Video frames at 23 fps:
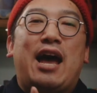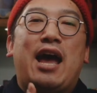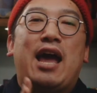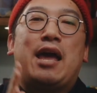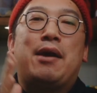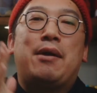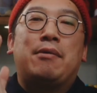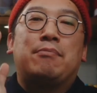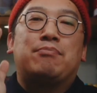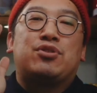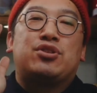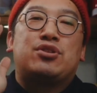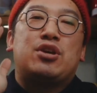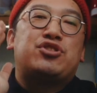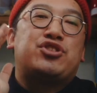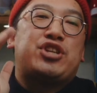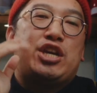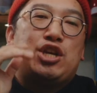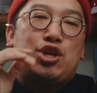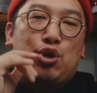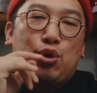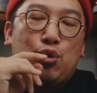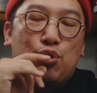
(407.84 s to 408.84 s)
I am such
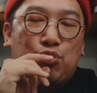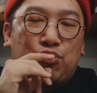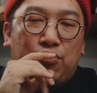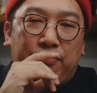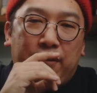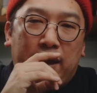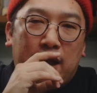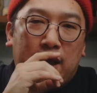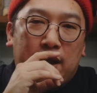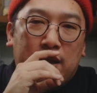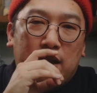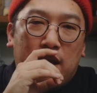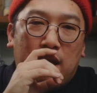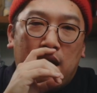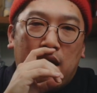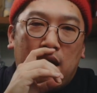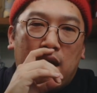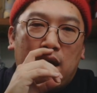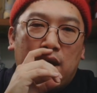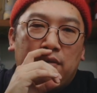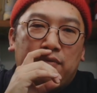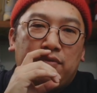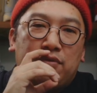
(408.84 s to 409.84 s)
a huge fan
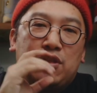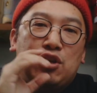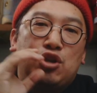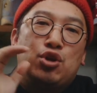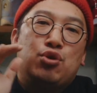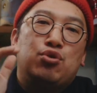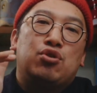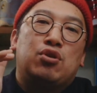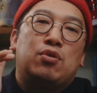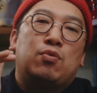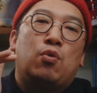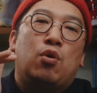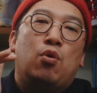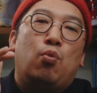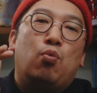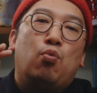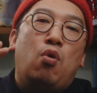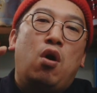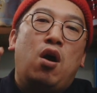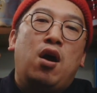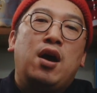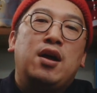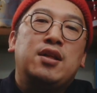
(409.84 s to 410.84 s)
of the Union
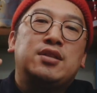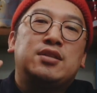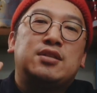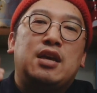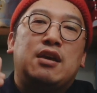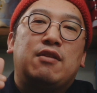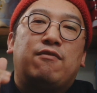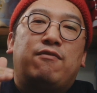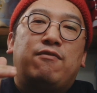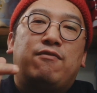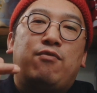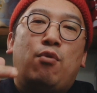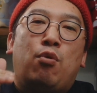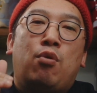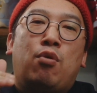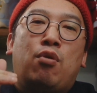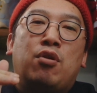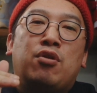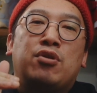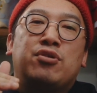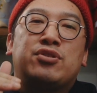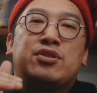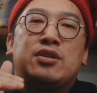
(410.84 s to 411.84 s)
1s and
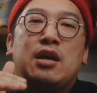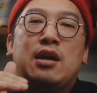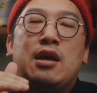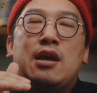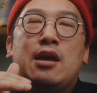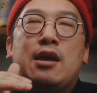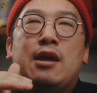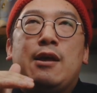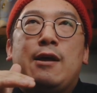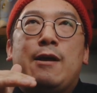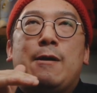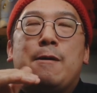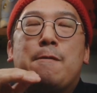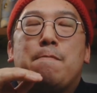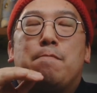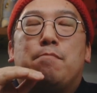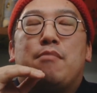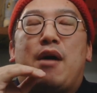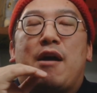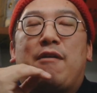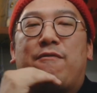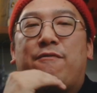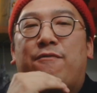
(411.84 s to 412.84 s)
4s,
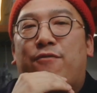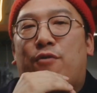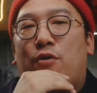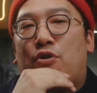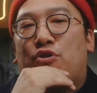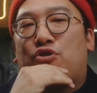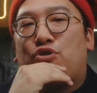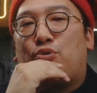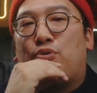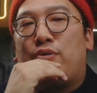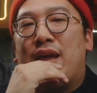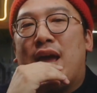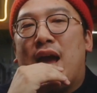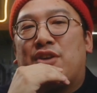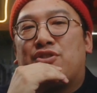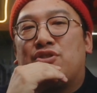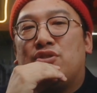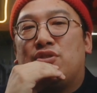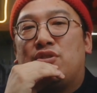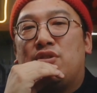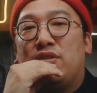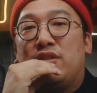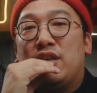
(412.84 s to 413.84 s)
my first
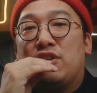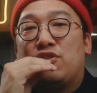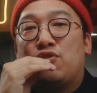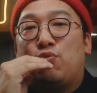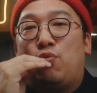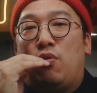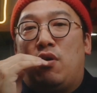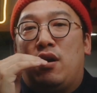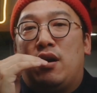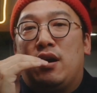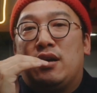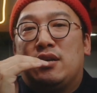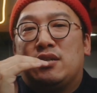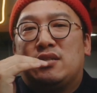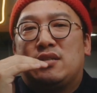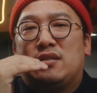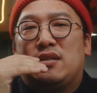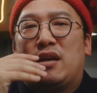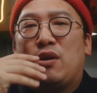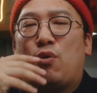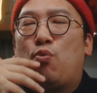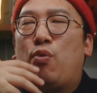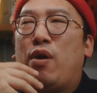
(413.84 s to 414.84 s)
reaction to this was
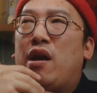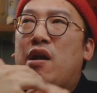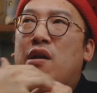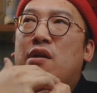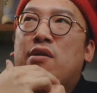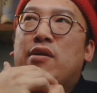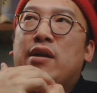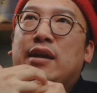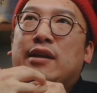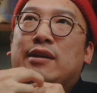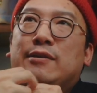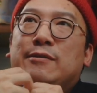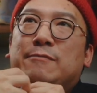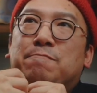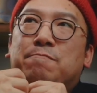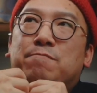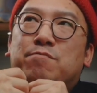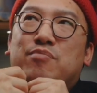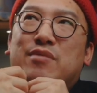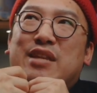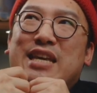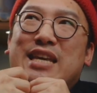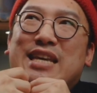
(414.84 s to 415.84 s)
like, where
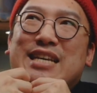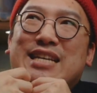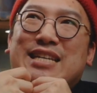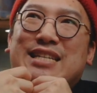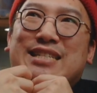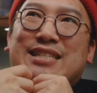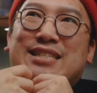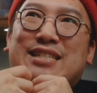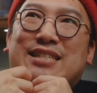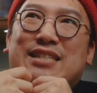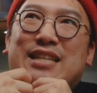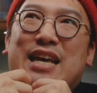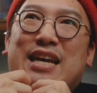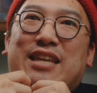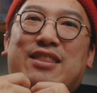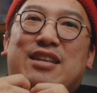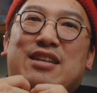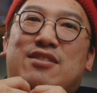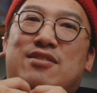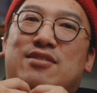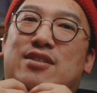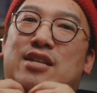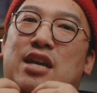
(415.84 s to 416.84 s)
is like
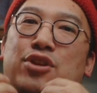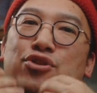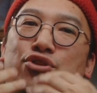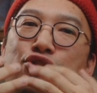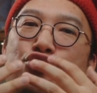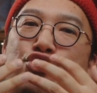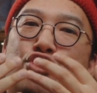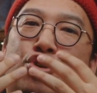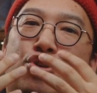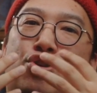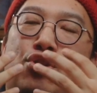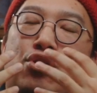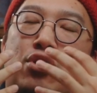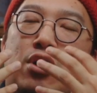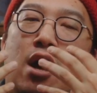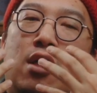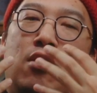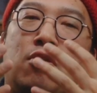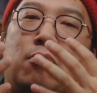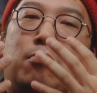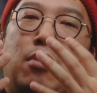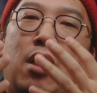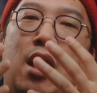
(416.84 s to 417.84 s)
the signature
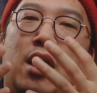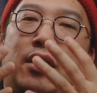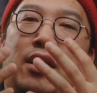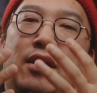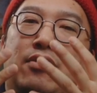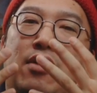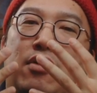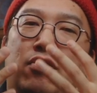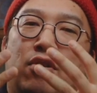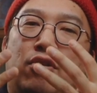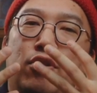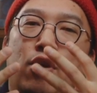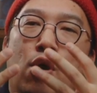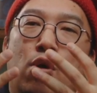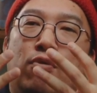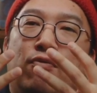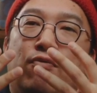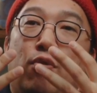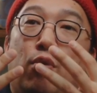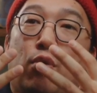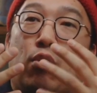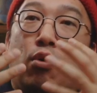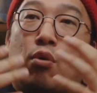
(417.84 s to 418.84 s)
color blocking that they're
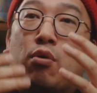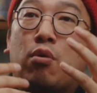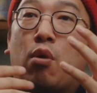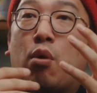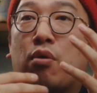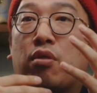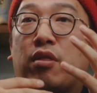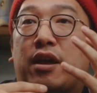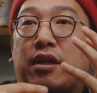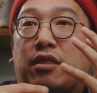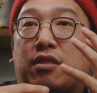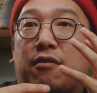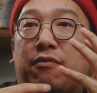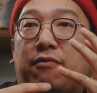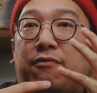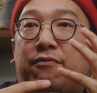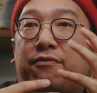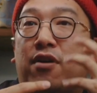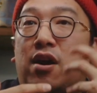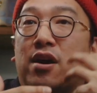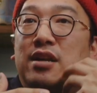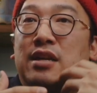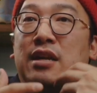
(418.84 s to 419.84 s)
known for or, or like the
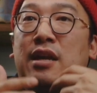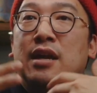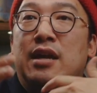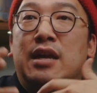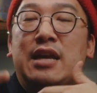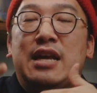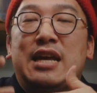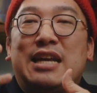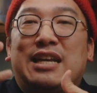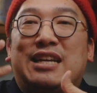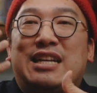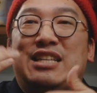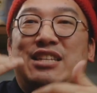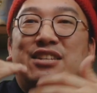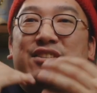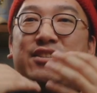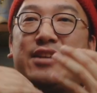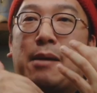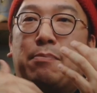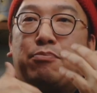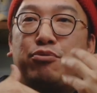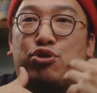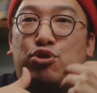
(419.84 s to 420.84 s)
fun
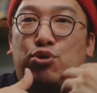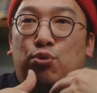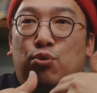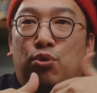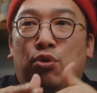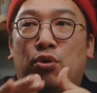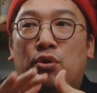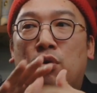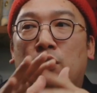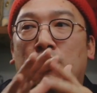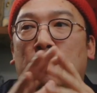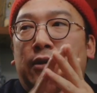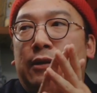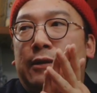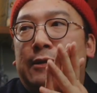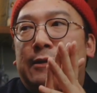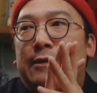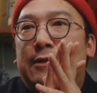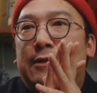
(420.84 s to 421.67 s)
conceptual